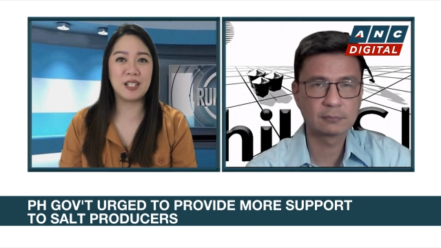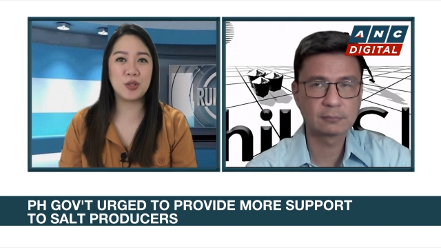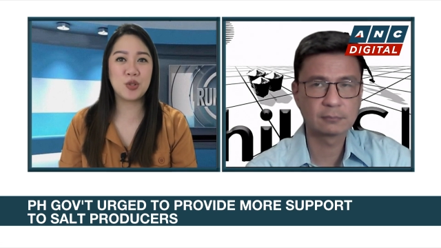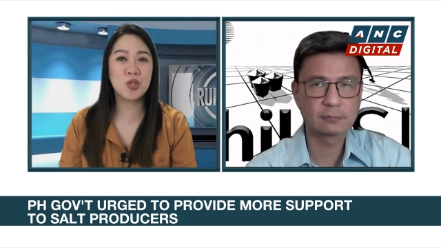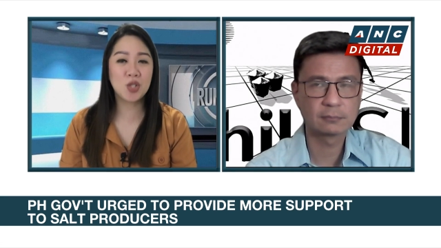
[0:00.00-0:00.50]

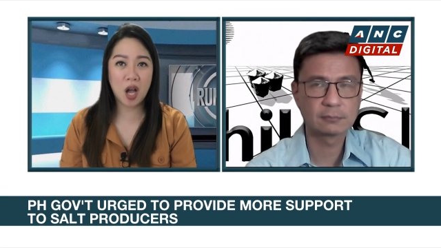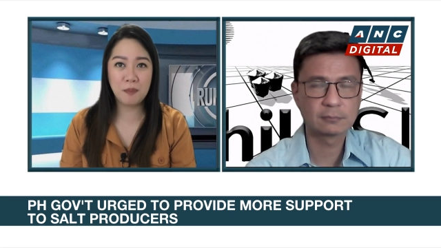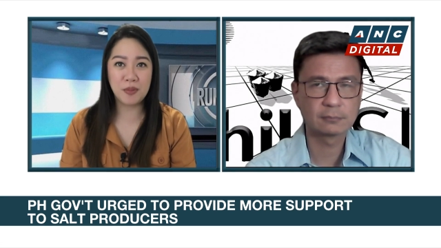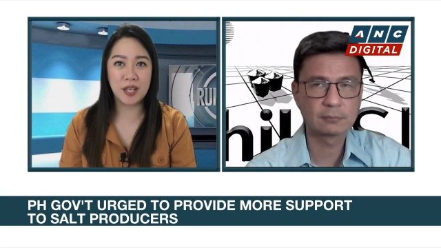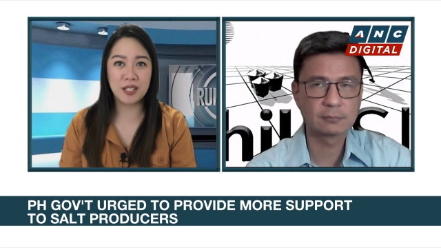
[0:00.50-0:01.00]
Speaker 1: to
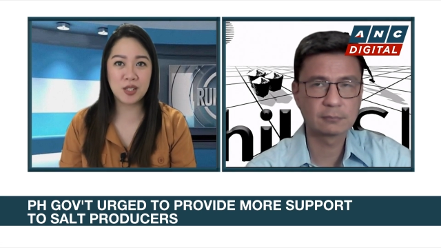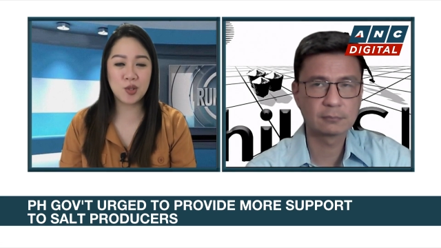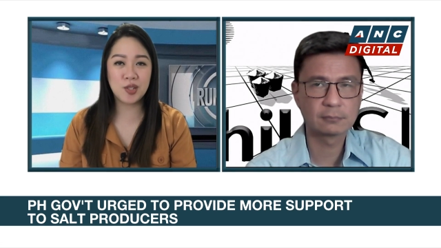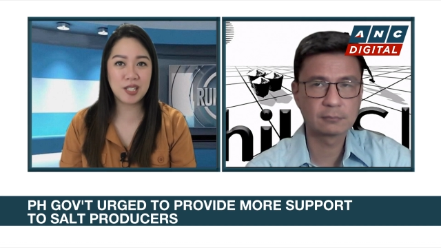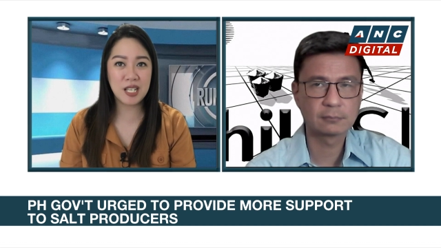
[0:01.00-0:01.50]
stop this,
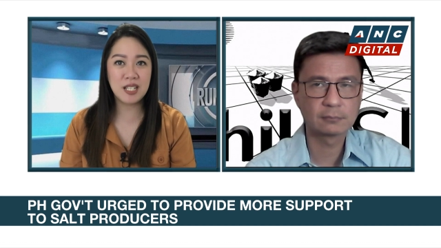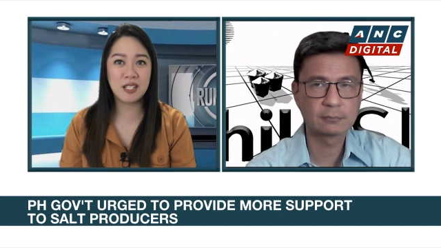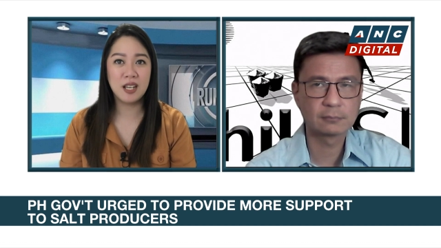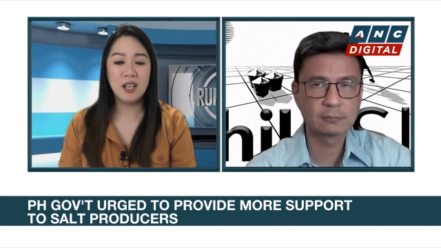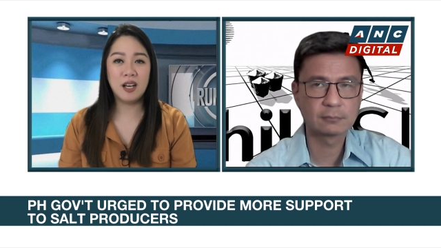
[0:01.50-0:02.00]
to
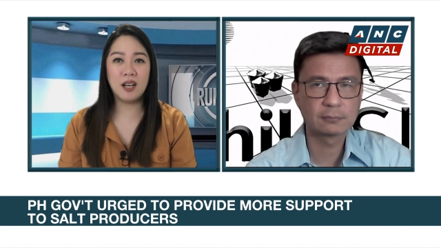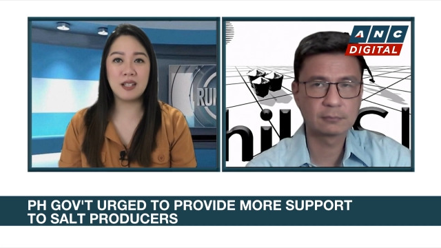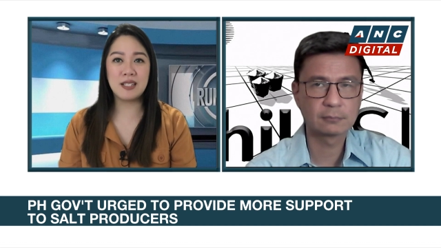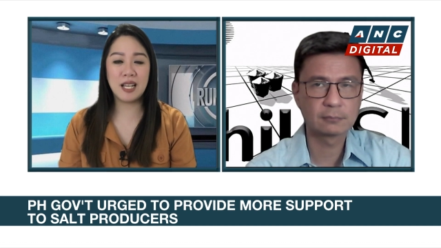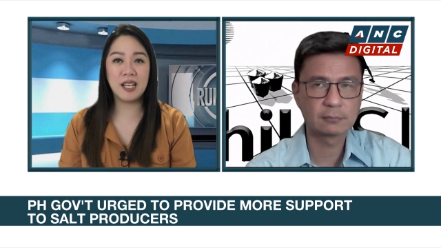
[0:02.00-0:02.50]
seize
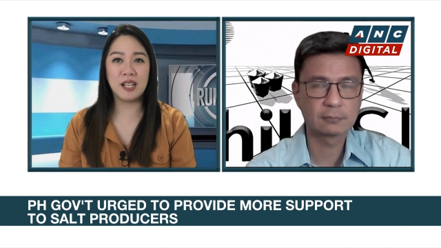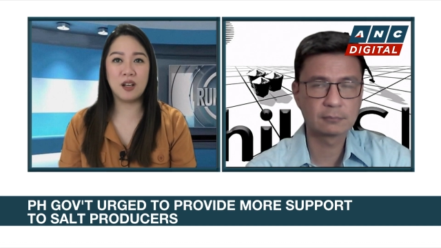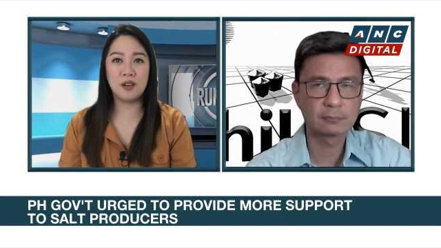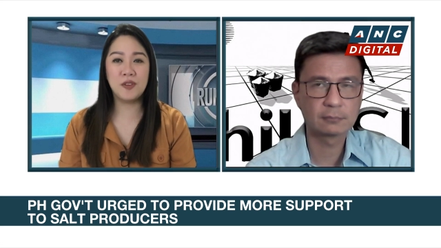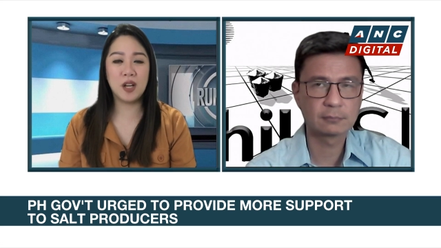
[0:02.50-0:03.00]
uh, selling
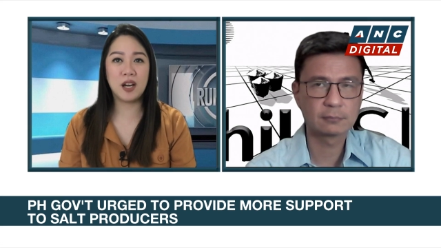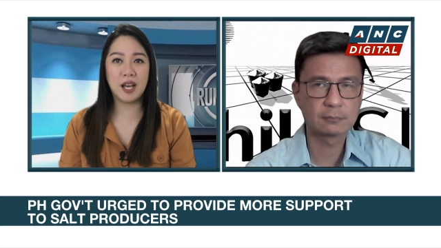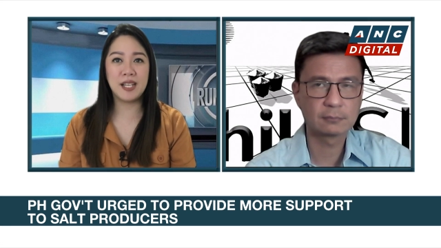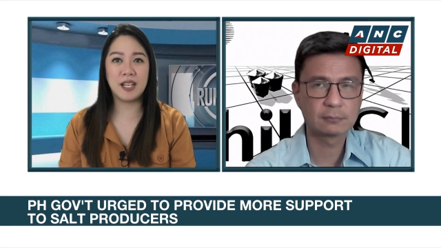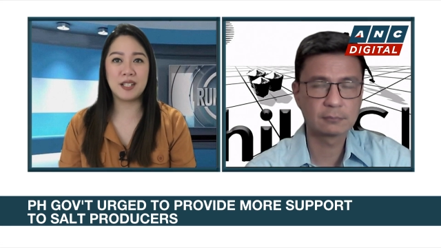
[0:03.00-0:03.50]
of non
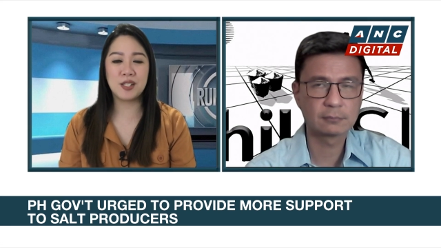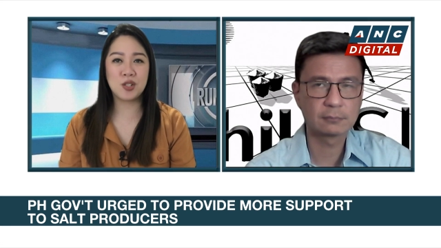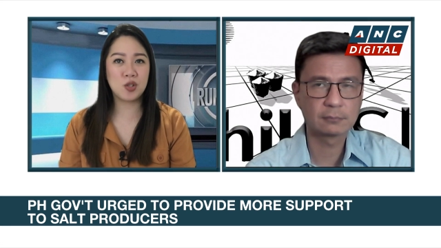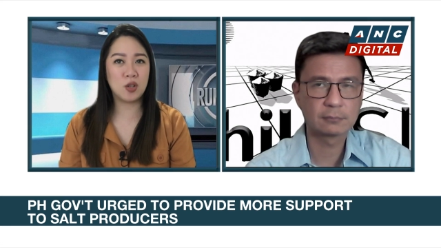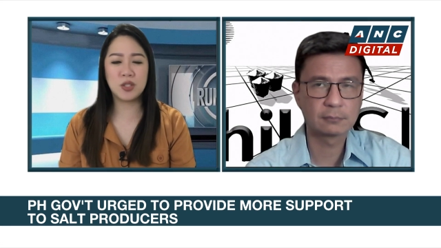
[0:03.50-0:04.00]
iodized
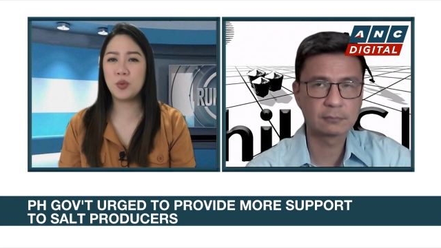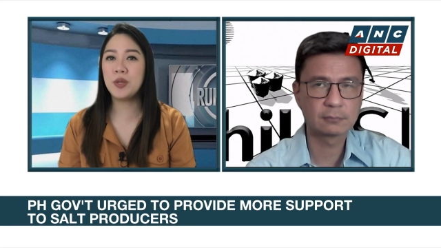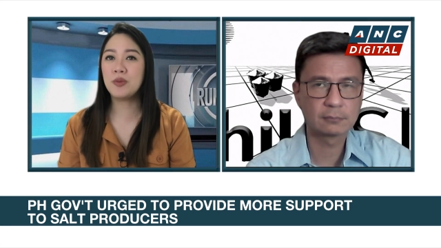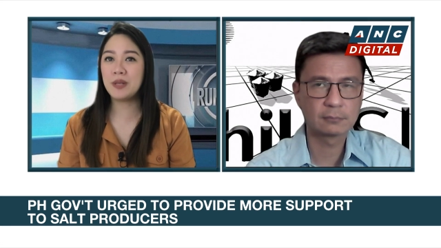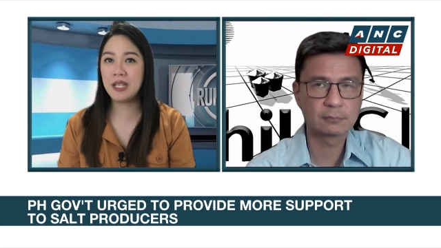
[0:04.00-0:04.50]
salt. Do
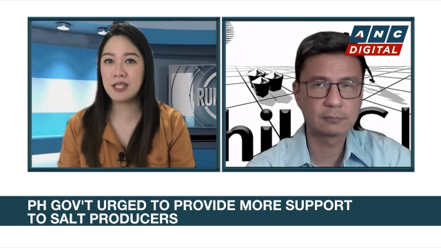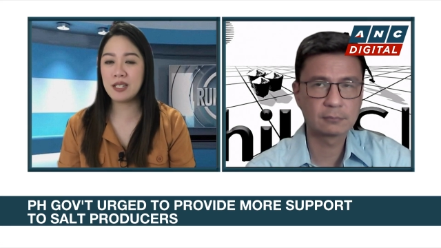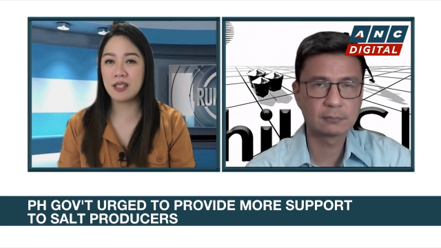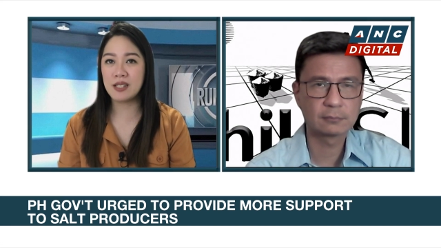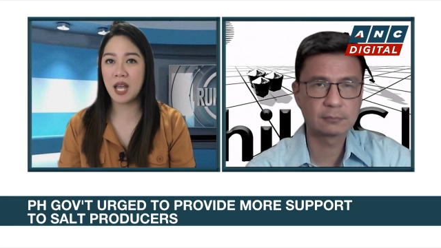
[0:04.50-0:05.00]
we really
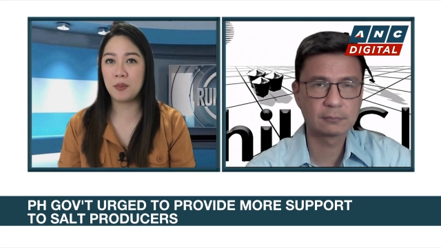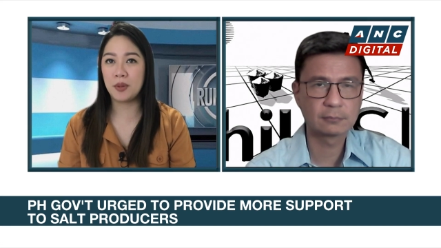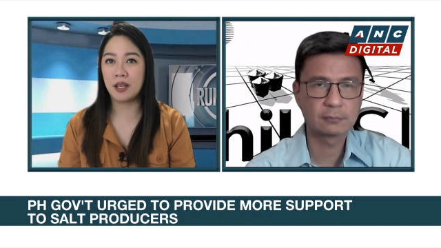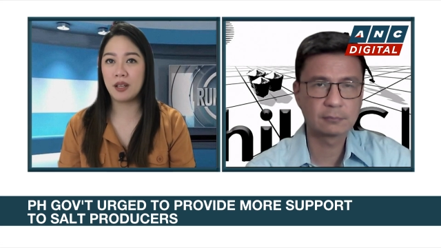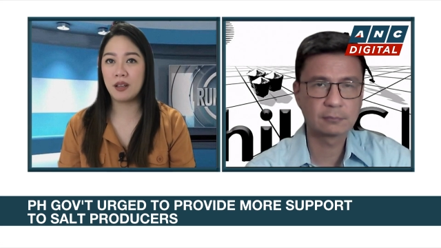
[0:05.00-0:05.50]
see this
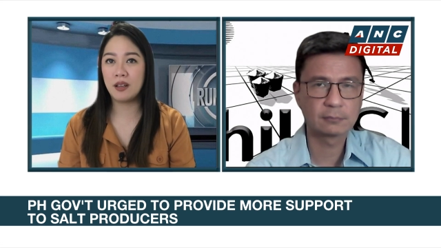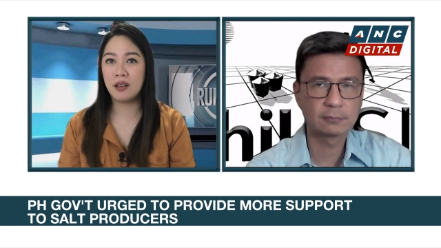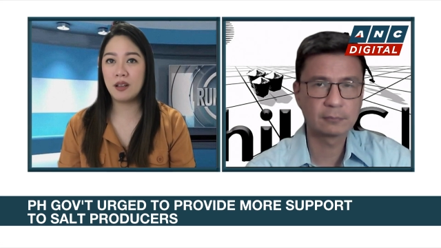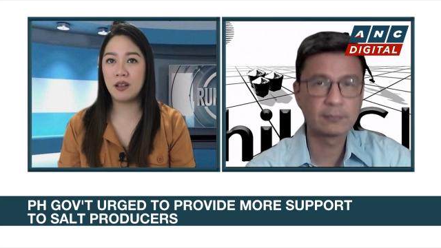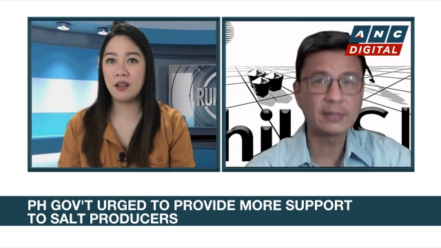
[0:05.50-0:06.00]
happening?
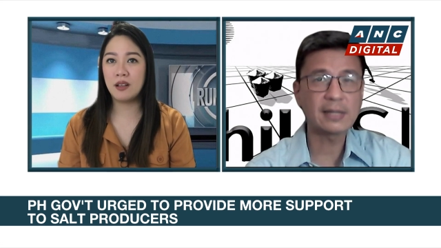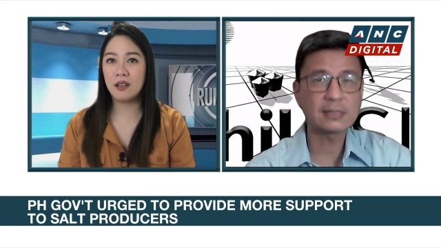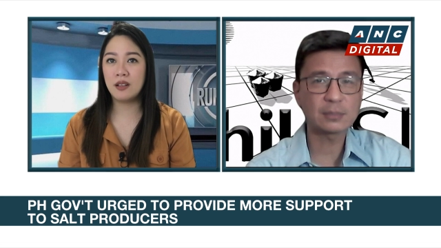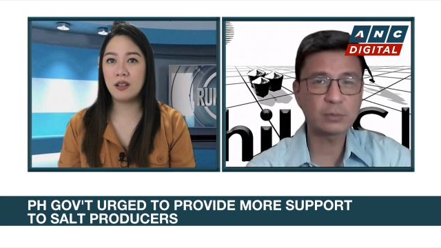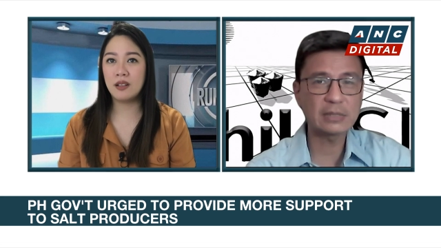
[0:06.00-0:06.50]

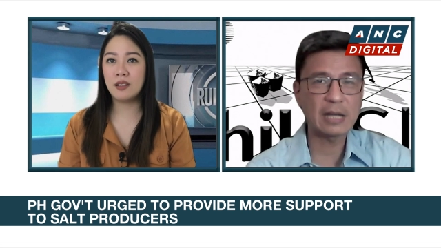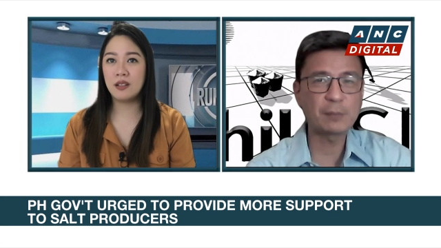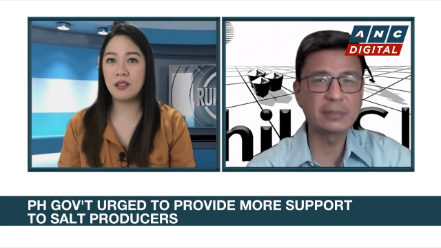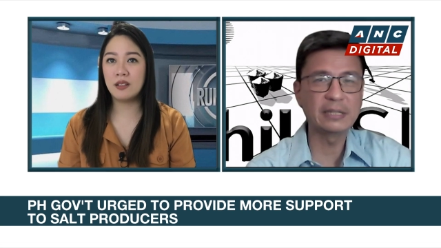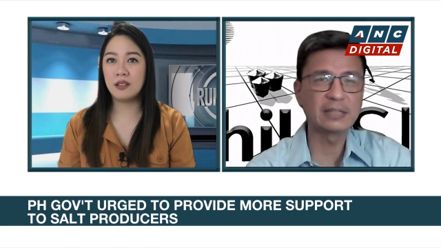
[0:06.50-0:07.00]
Speaker 2: Yes, it was
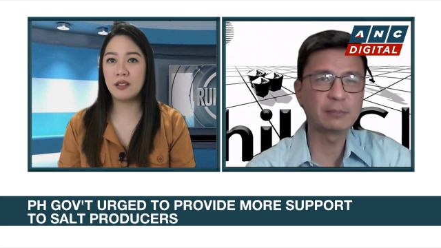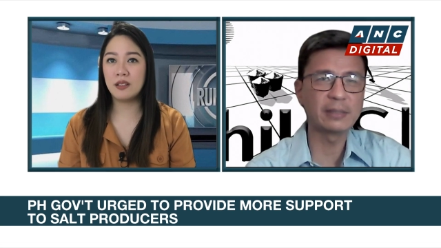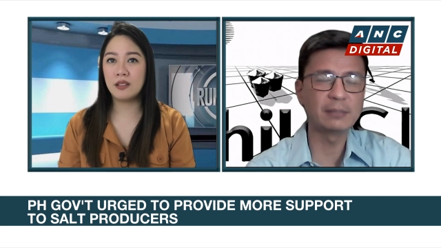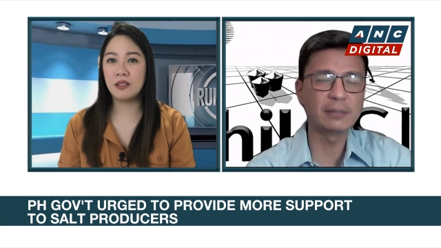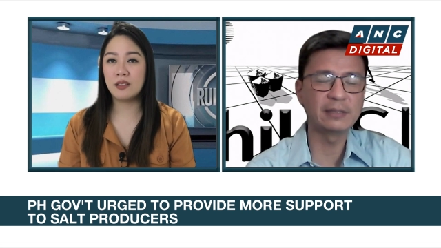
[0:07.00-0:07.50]
happening in
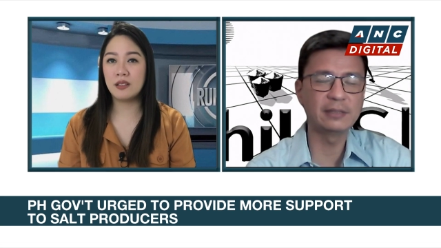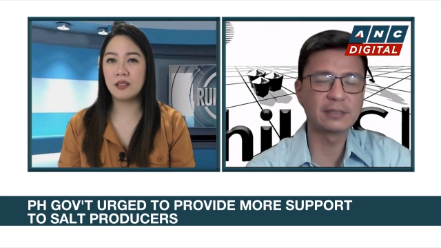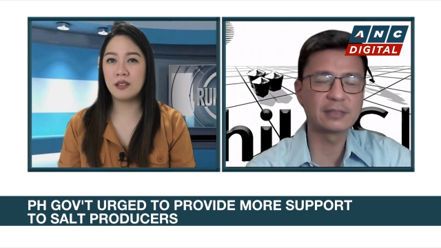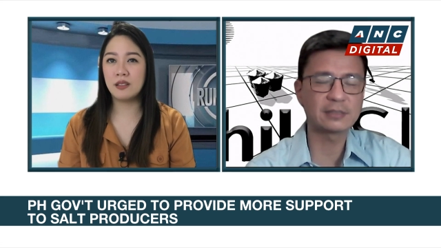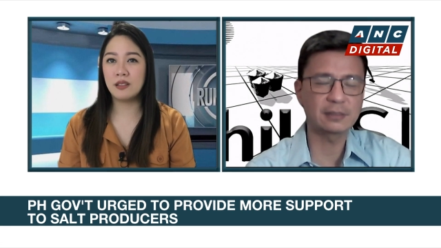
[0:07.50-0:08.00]
many, many years.